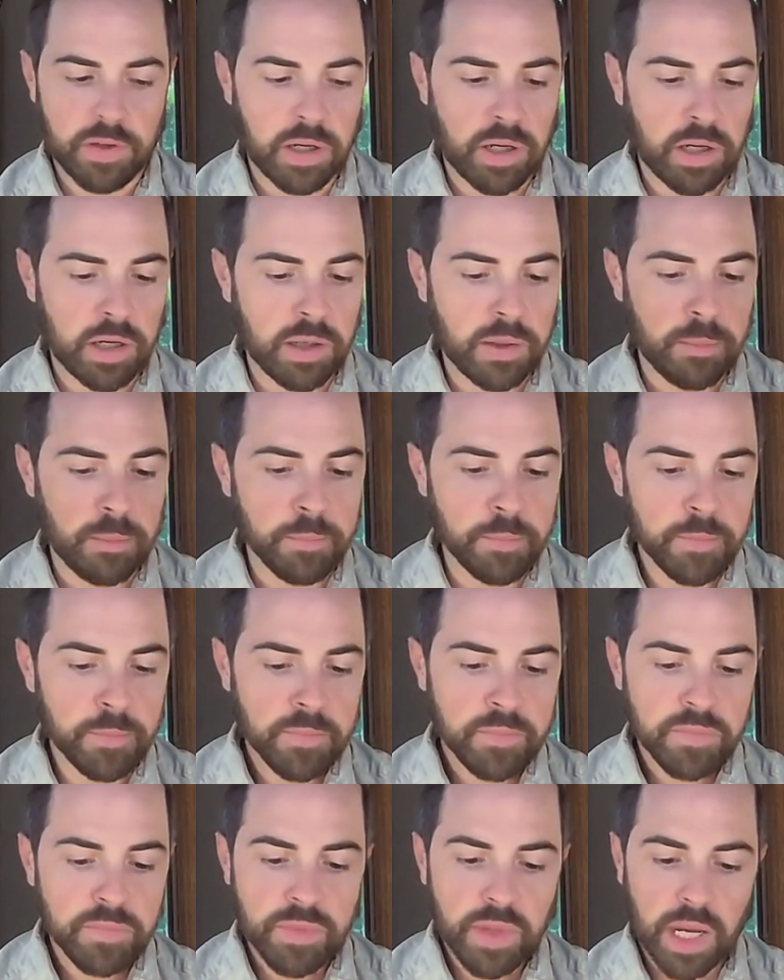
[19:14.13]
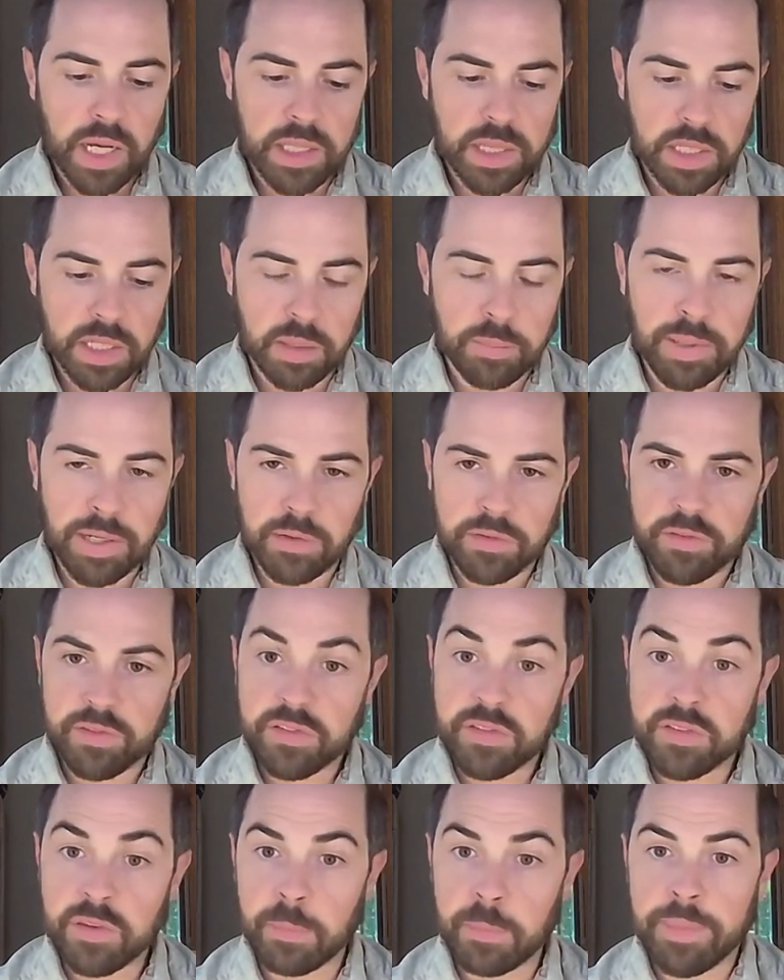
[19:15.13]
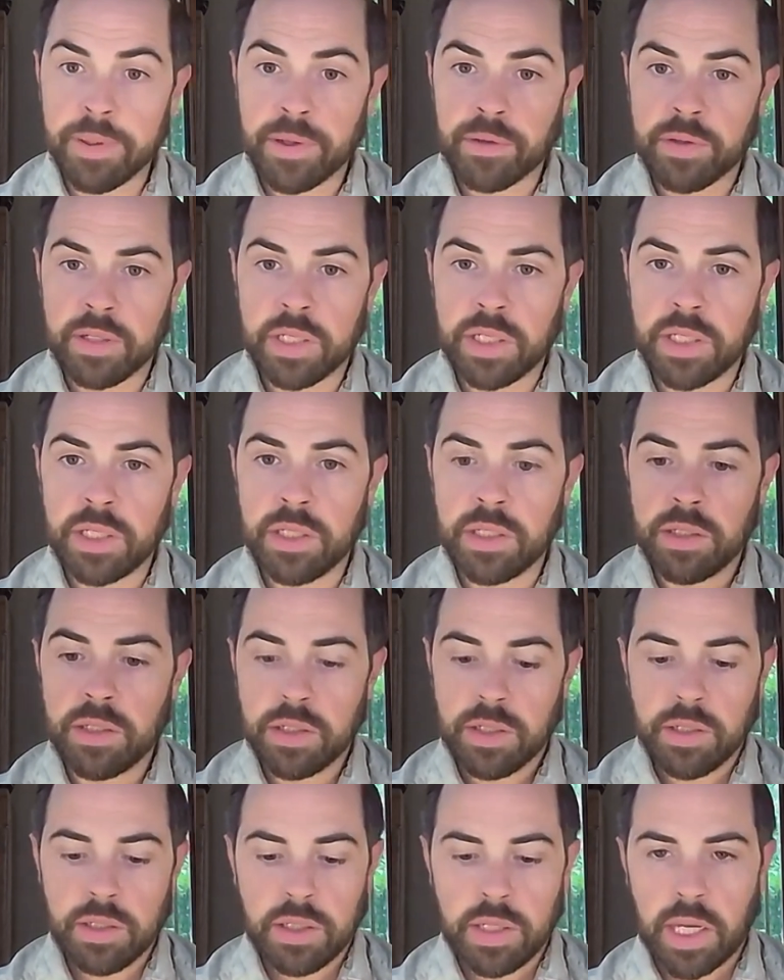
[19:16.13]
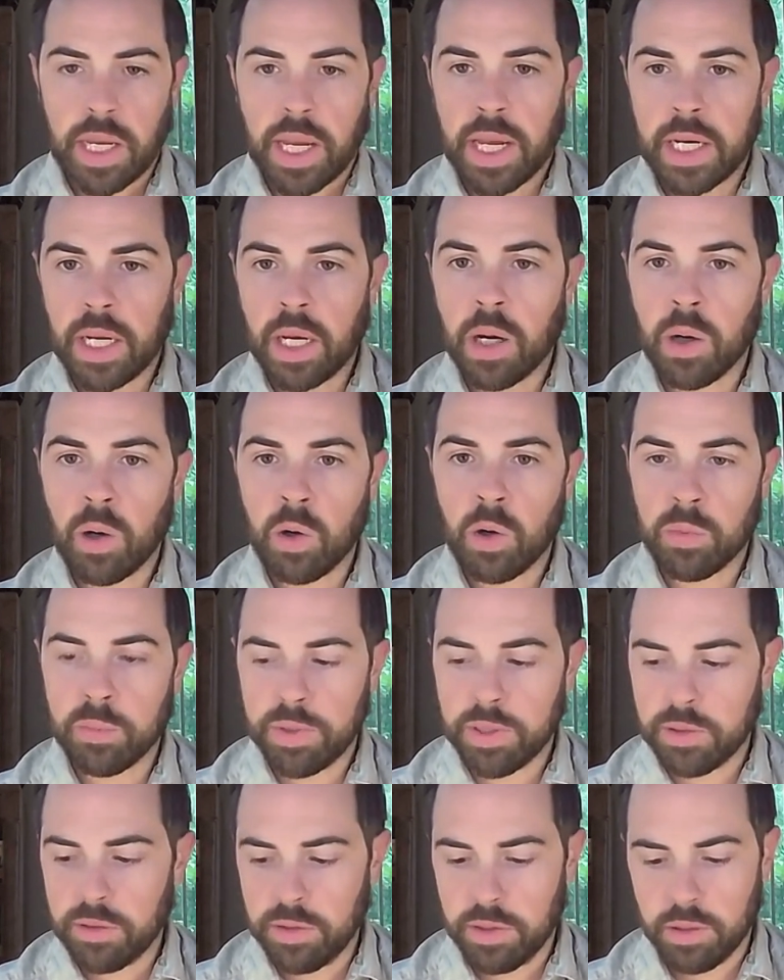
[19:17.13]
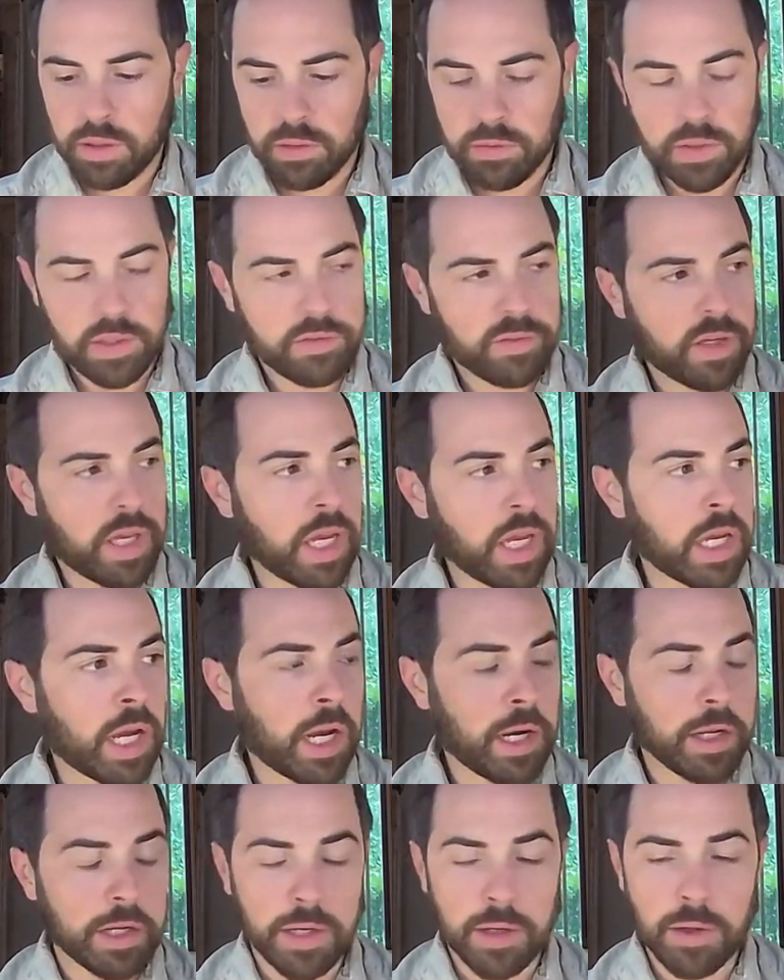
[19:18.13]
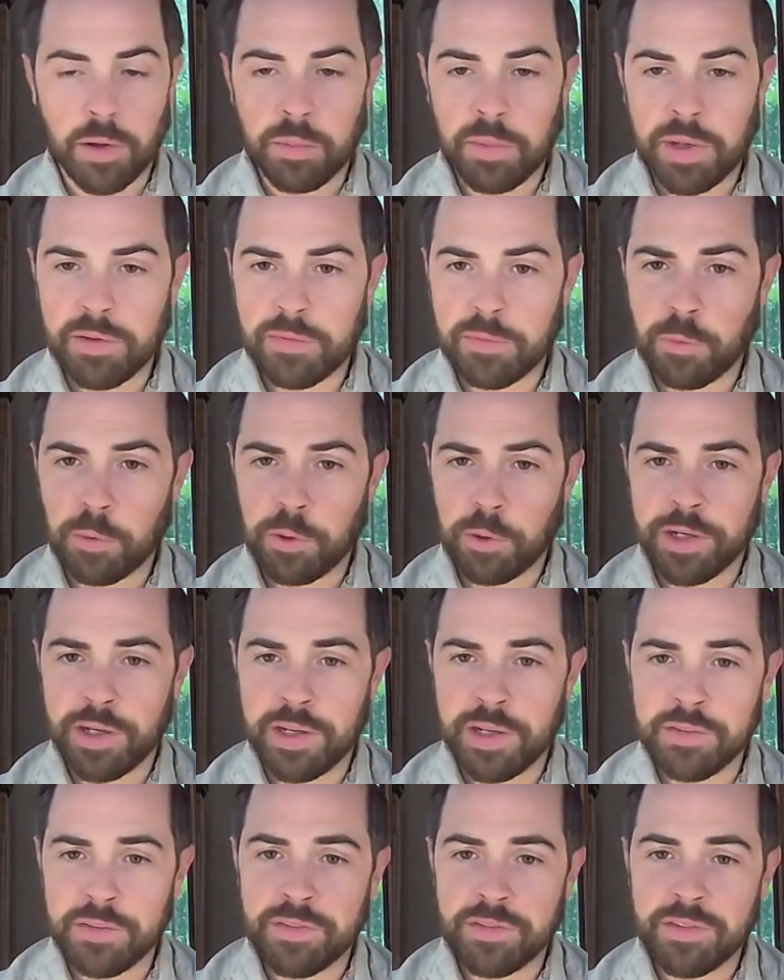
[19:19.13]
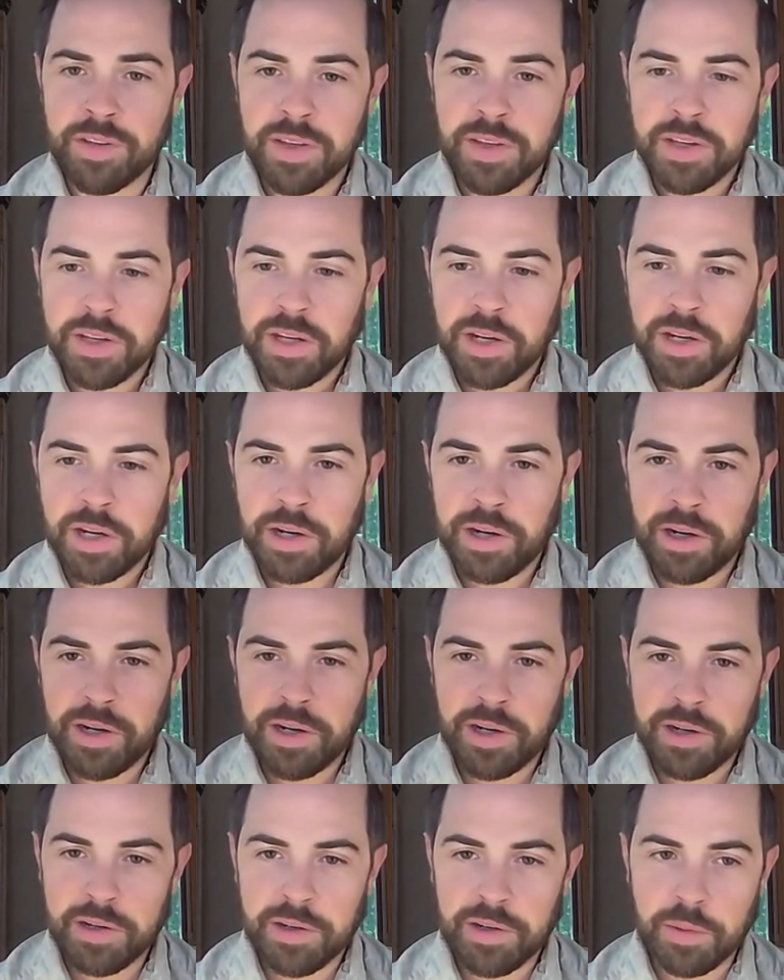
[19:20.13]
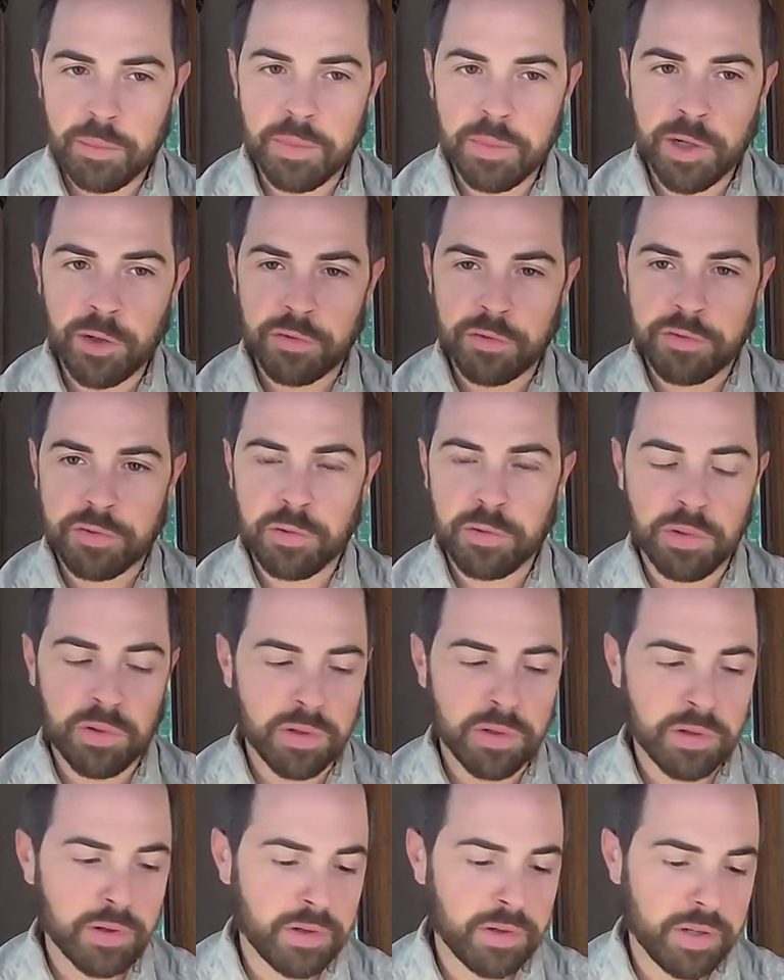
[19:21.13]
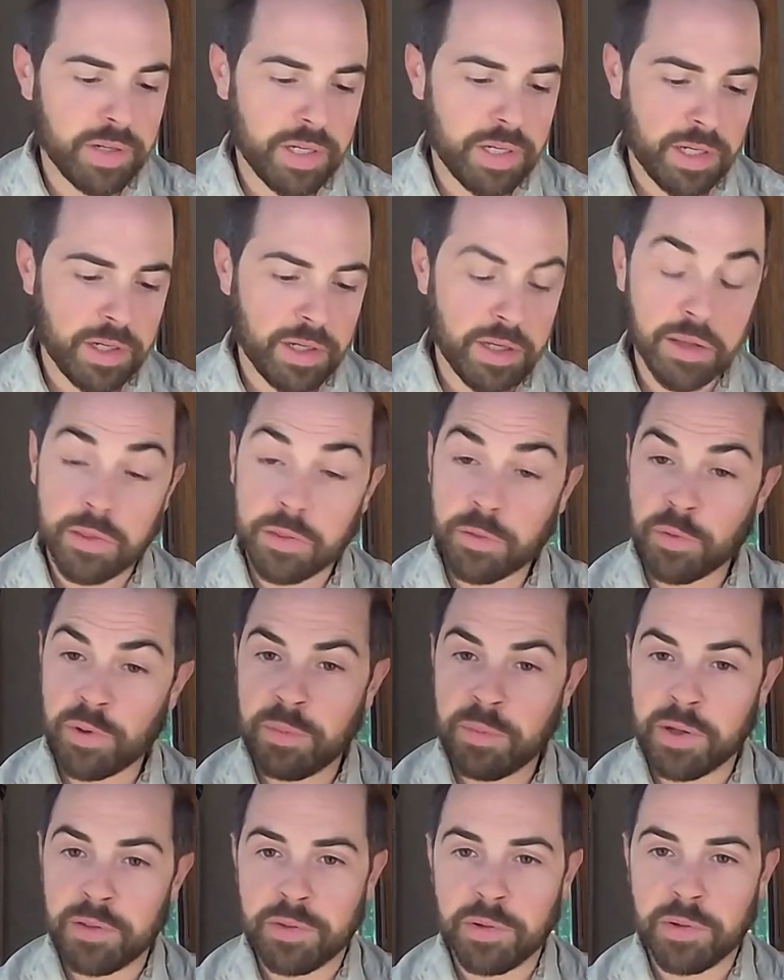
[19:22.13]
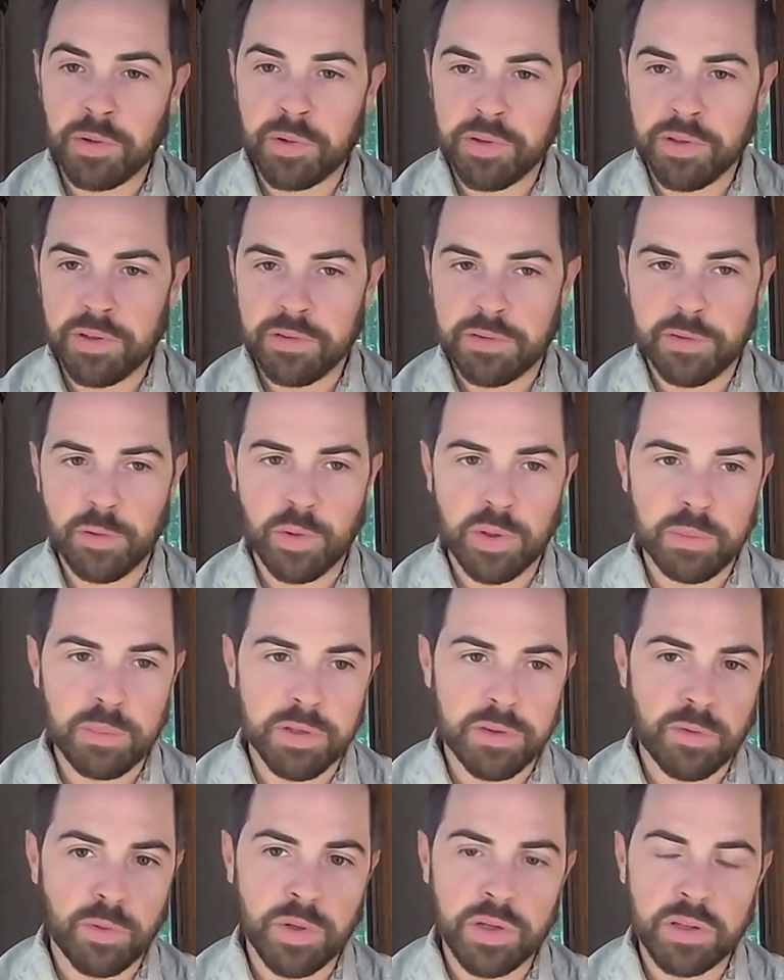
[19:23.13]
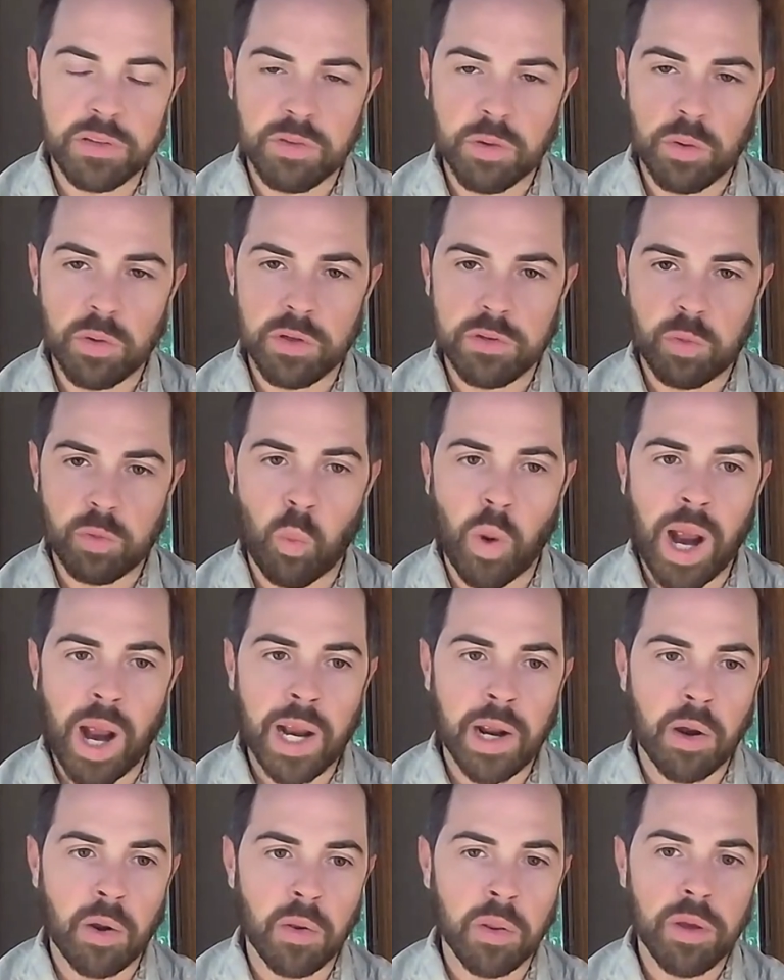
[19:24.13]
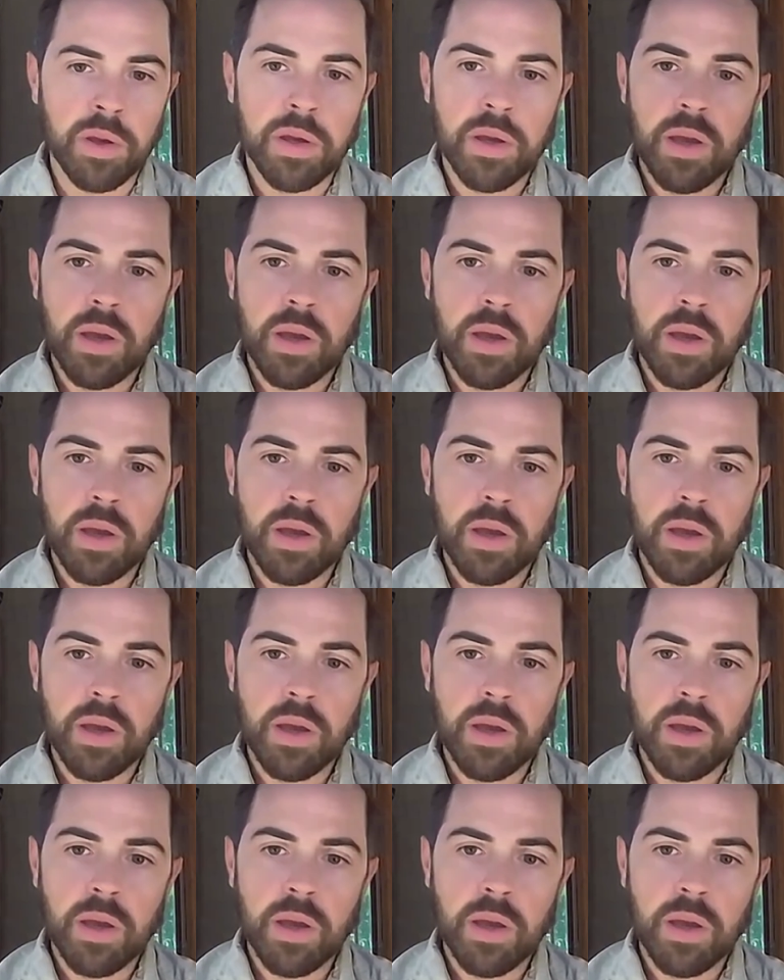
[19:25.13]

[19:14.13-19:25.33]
I think about stability at home, and it's chaotic at home. I have 4 kids, a middle schooler and a 3-month-old and 2 in between. So it's wild.